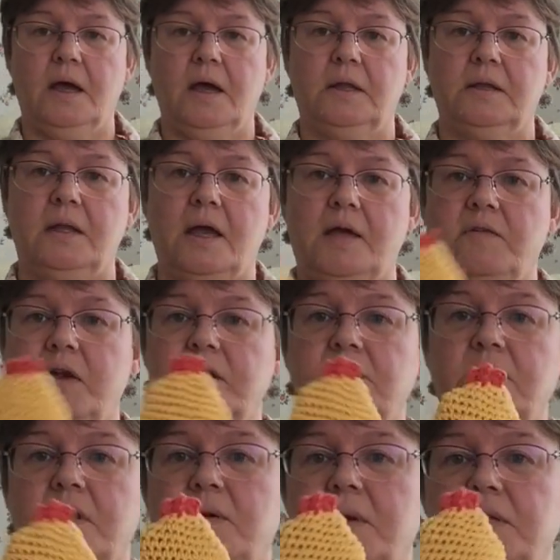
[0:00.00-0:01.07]
And I've had a
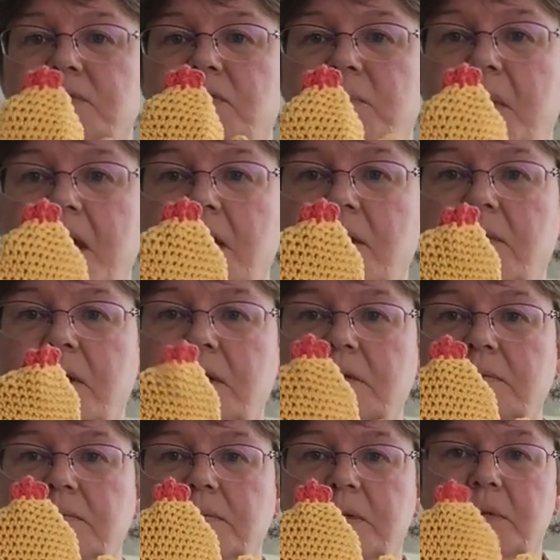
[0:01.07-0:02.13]
request for a
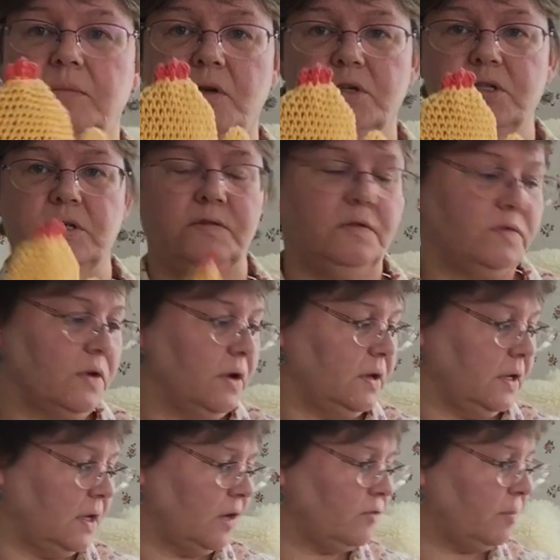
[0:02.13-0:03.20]
penguin, but I'm not sure if I've got
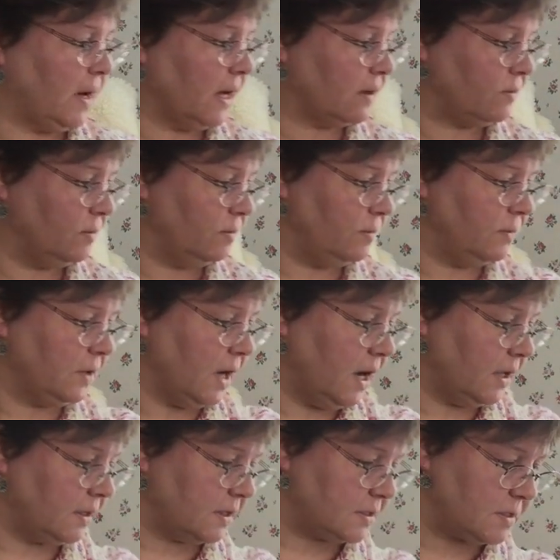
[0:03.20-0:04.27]
enough black
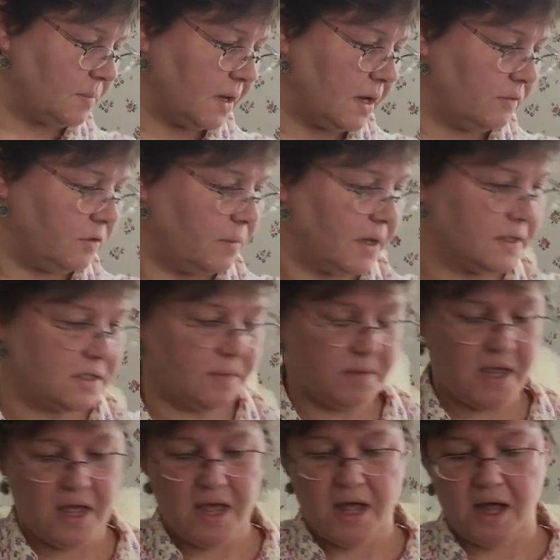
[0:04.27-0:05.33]
yarn yet. I might have to buy some.
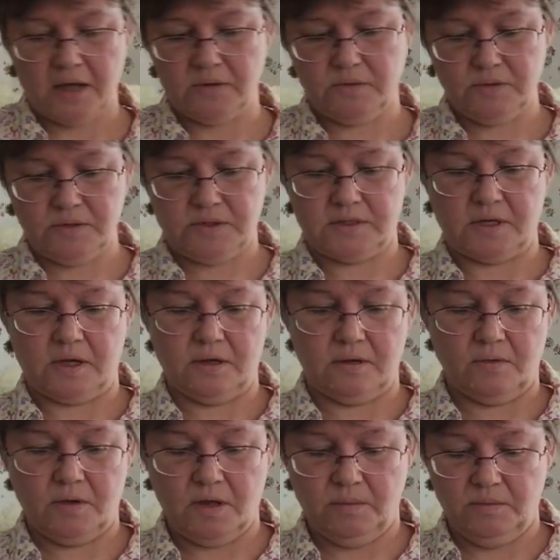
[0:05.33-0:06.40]
And
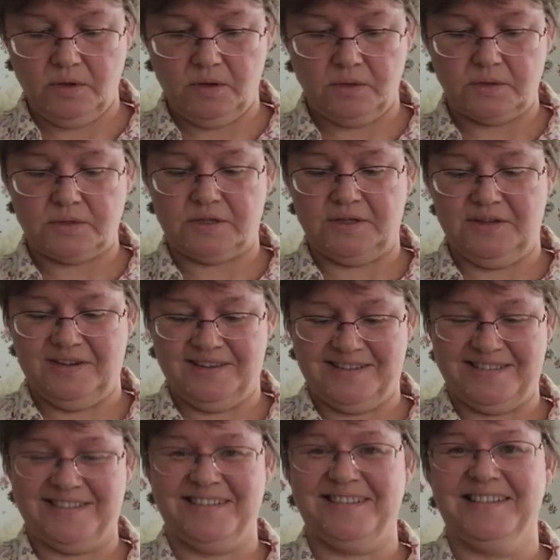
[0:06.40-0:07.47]
also a moose.
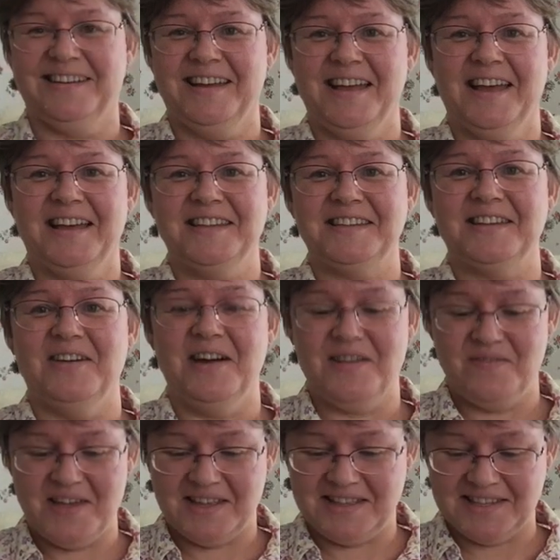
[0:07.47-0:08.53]
So I
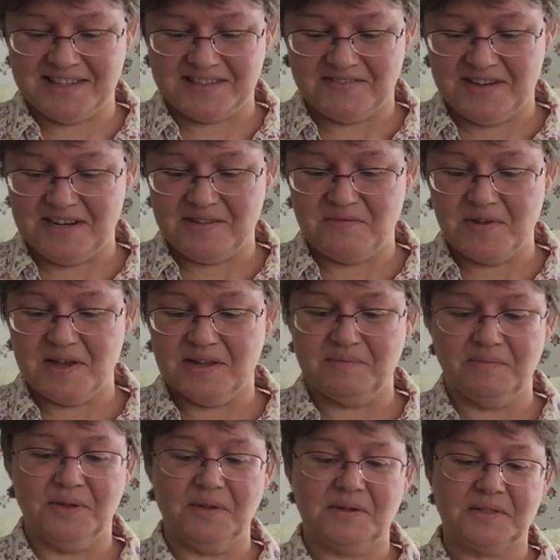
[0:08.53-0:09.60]
made this really
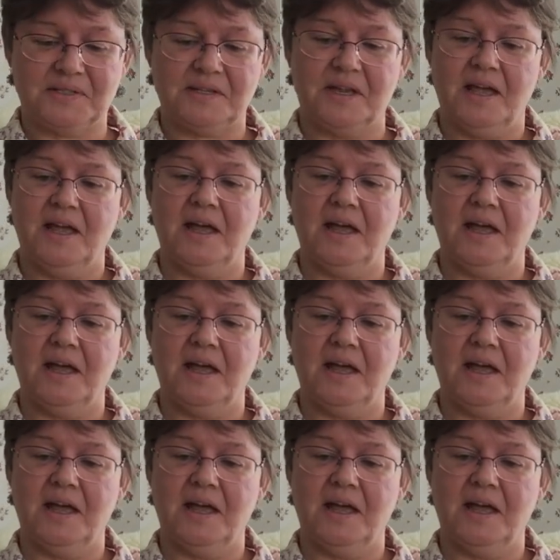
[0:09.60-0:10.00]
weird moose.